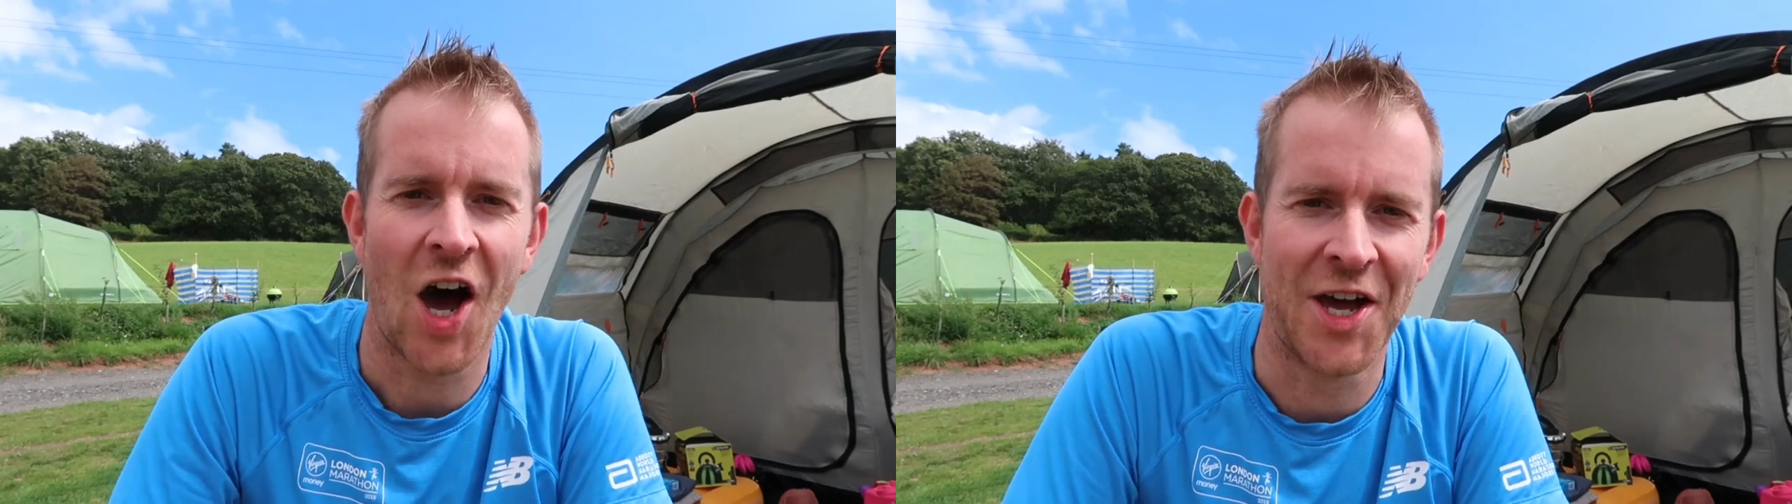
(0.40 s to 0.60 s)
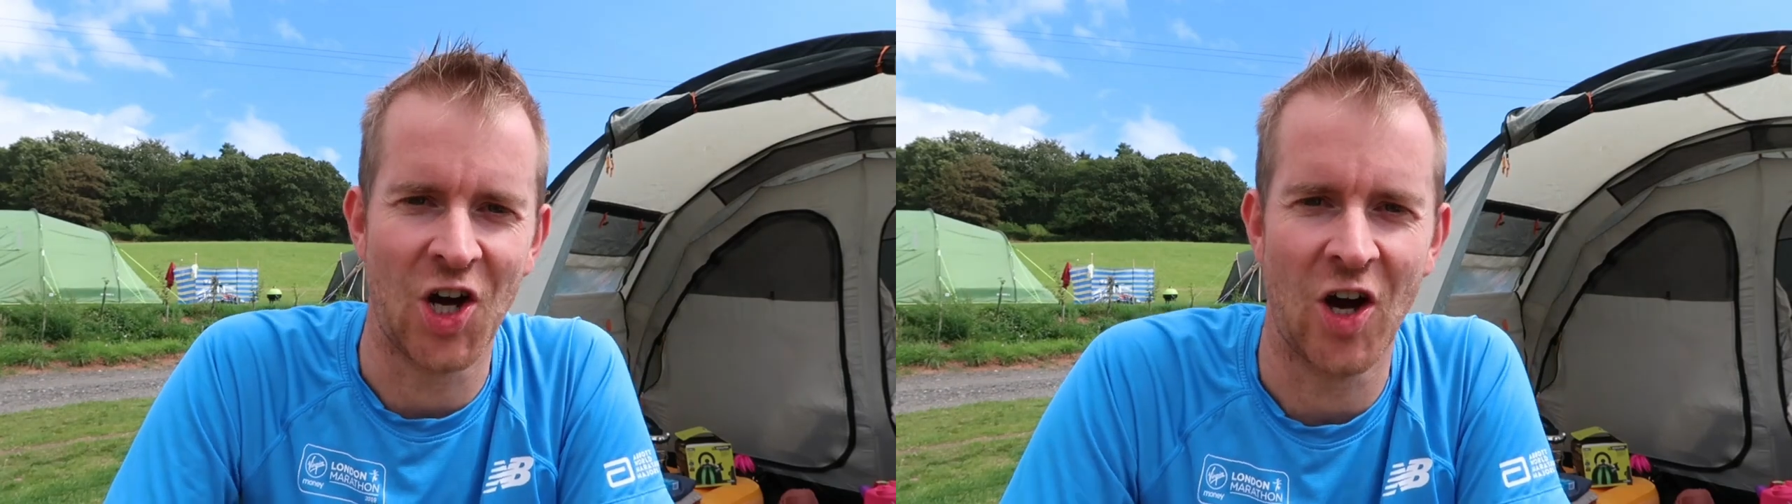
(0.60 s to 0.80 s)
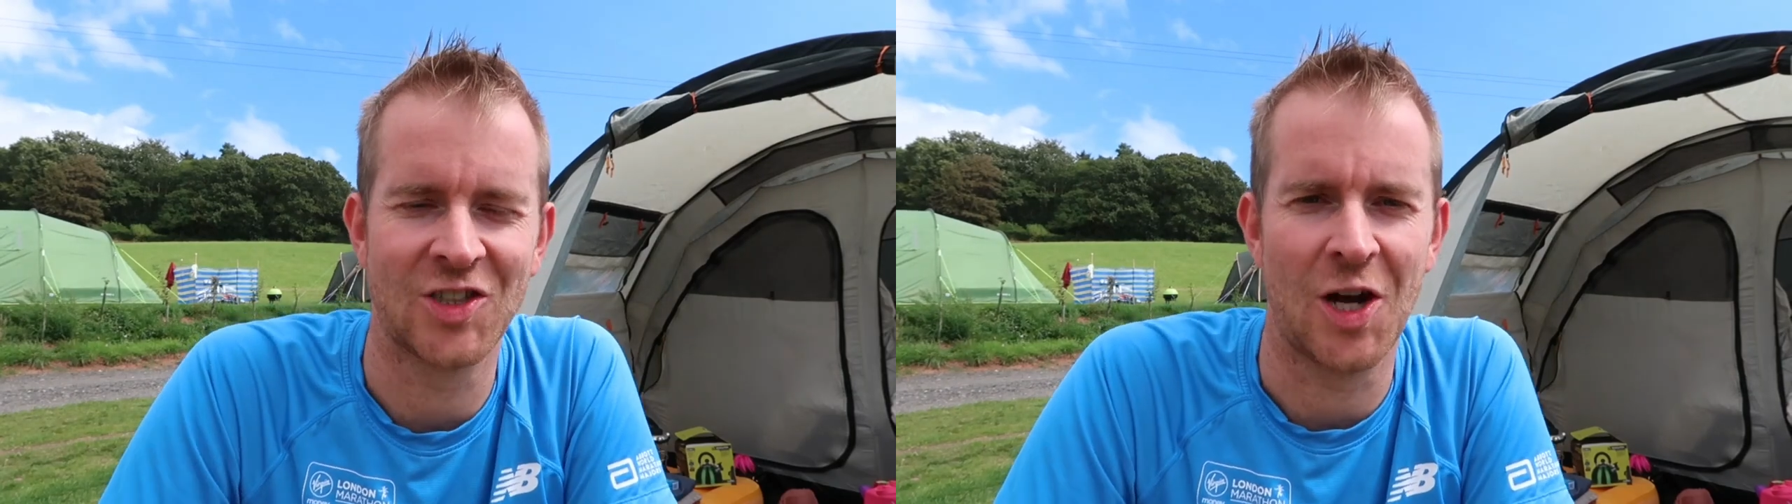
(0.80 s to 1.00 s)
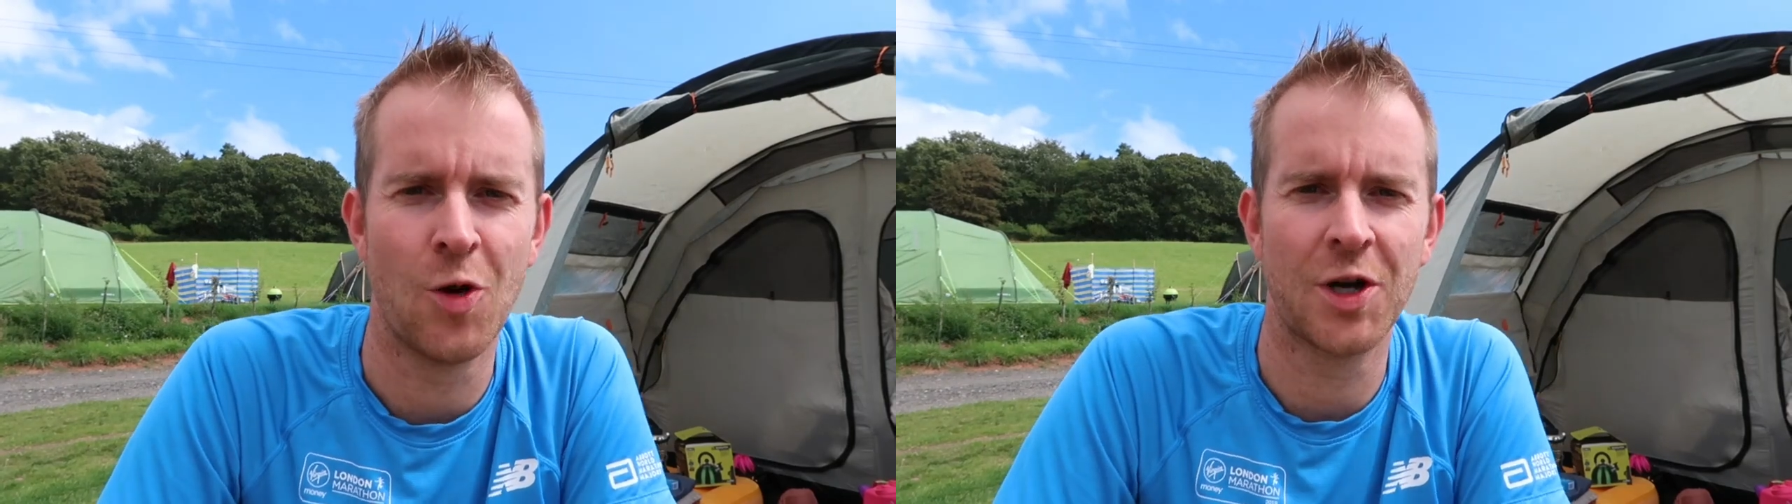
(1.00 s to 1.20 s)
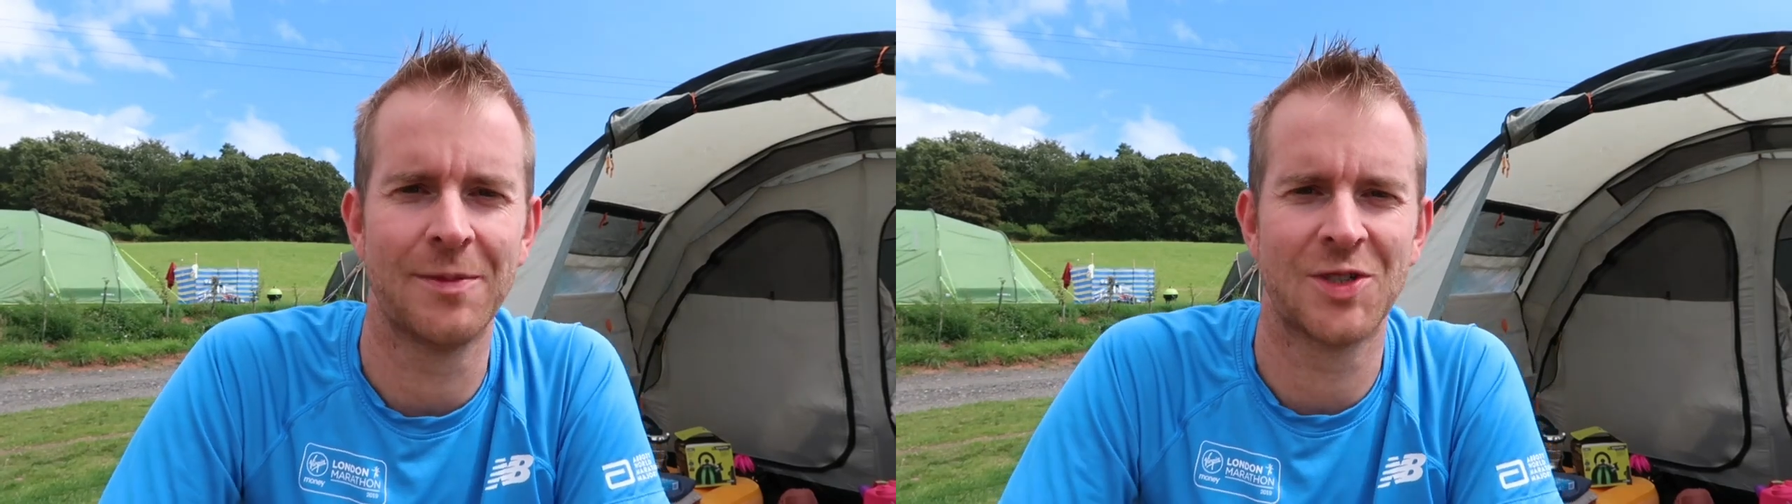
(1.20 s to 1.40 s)
Hi guys, I
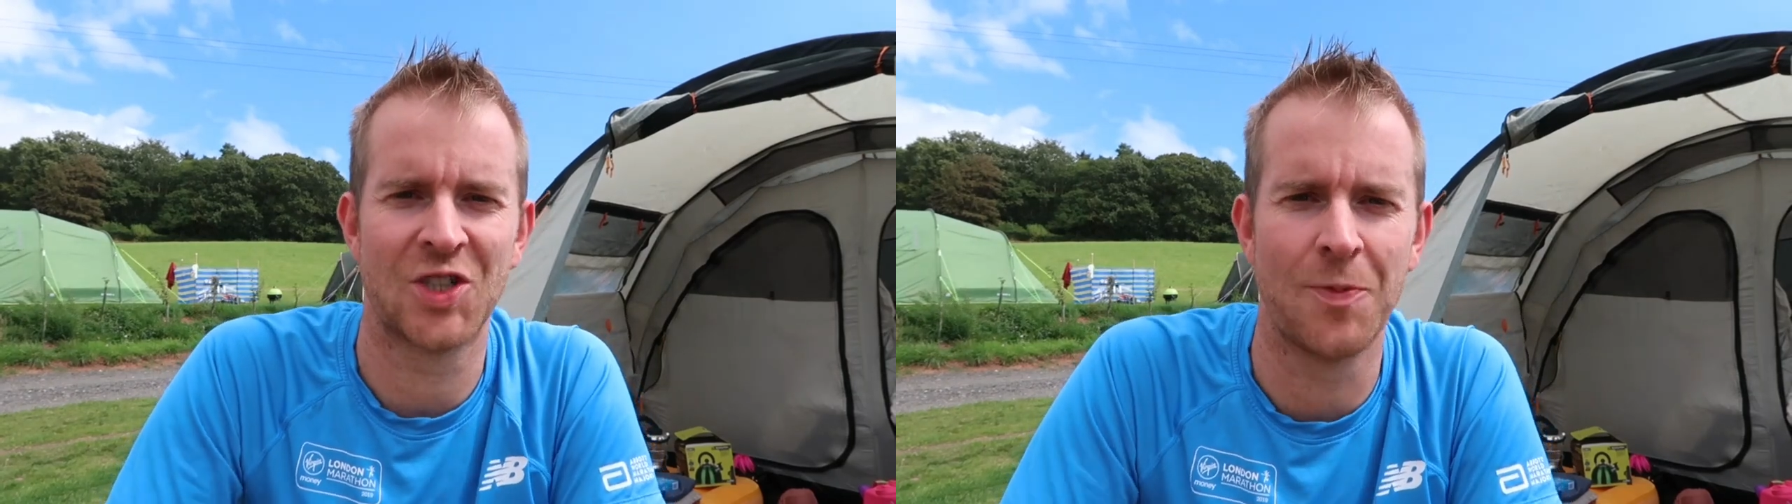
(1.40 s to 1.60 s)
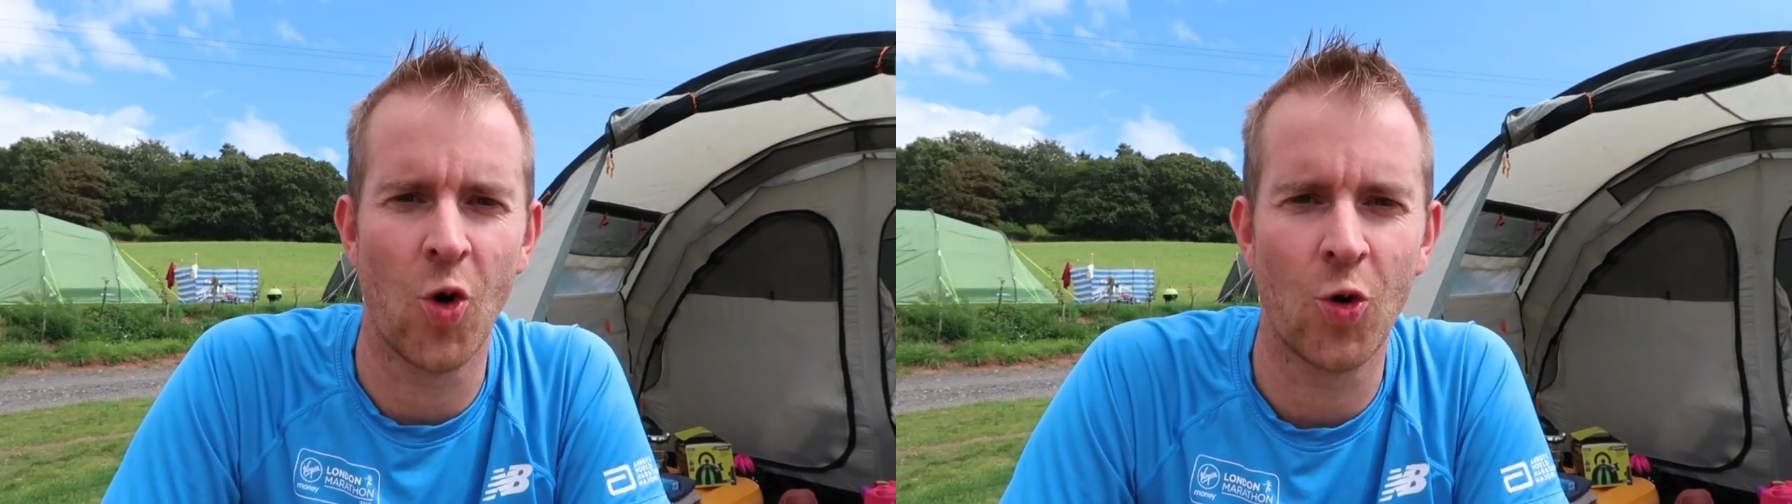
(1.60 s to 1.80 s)
woke up to some